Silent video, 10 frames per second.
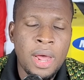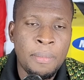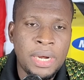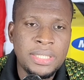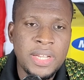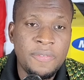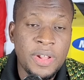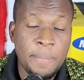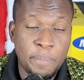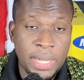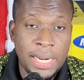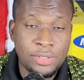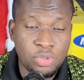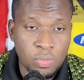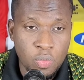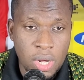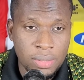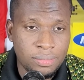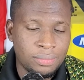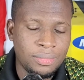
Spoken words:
Abranche friend Bernard Somwa.